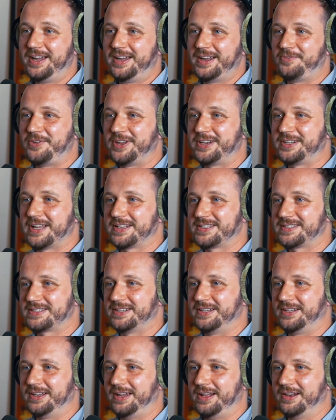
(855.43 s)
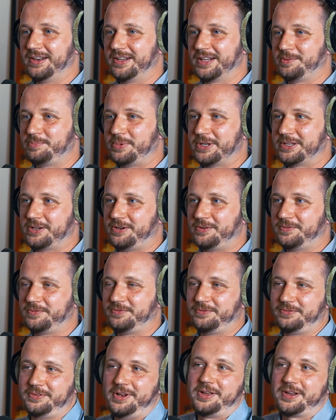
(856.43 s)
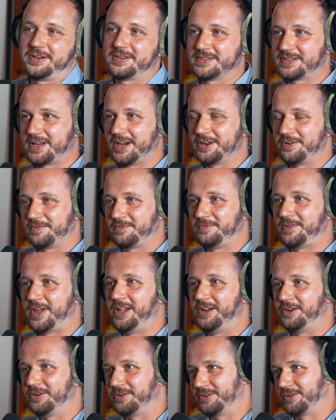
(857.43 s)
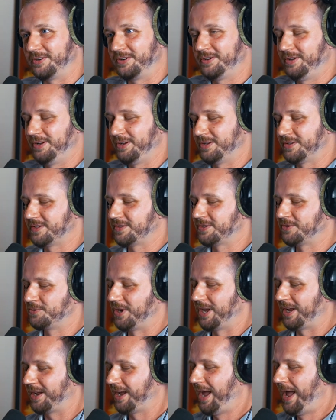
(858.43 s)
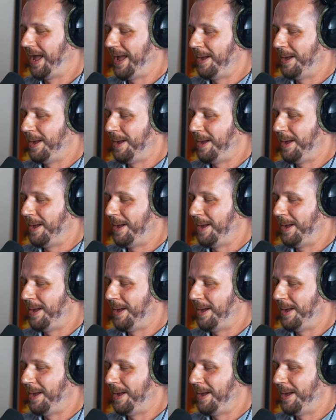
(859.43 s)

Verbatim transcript: I think mm. that's a, a, little bit of like this kind of failure uh, streak.